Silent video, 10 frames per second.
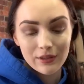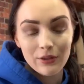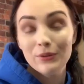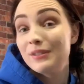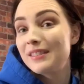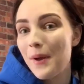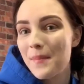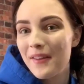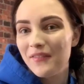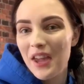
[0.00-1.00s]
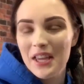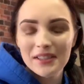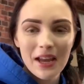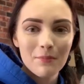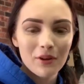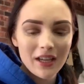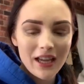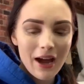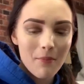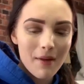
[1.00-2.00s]
To set my face, I'm
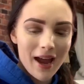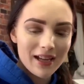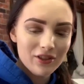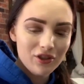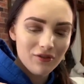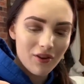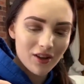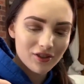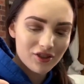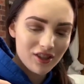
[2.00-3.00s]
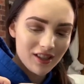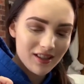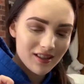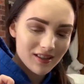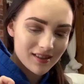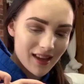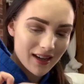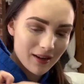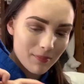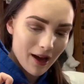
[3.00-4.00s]
breaking out my Givenchy
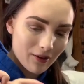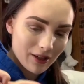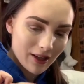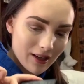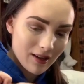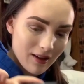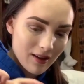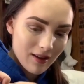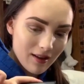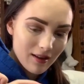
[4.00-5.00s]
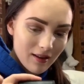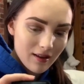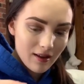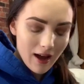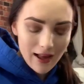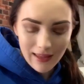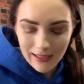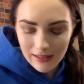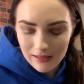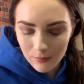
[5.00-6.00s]
setting powder. I
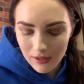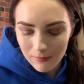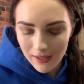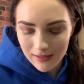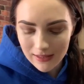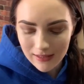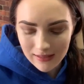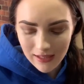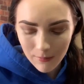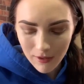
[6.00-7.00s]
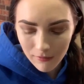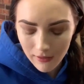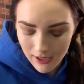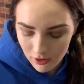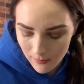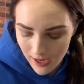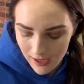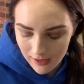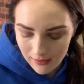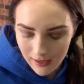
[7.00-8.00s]
like this one because it doesn't give me
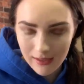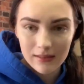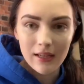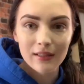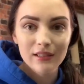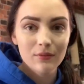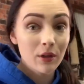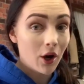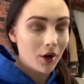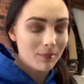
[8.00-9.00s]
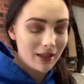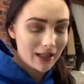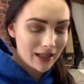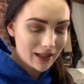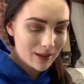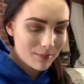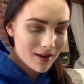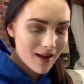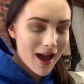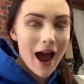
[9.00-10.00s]
flashback, and like I said, since we are meeting him,
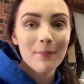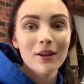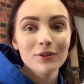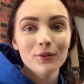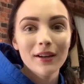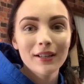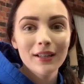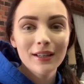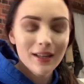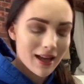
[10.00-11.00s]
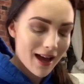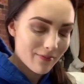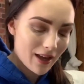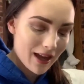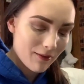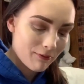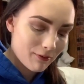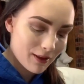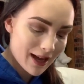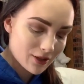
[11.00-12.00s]
I'm not trying to have a
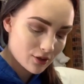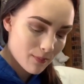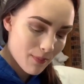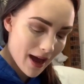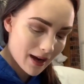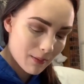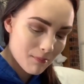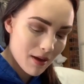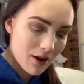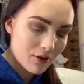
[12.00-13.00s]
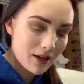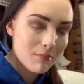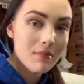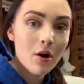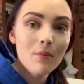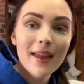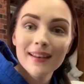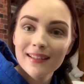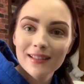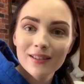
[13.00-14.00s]
flashback Mary
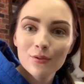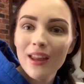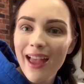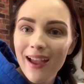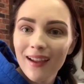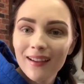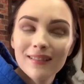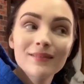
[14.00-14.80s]
moment today.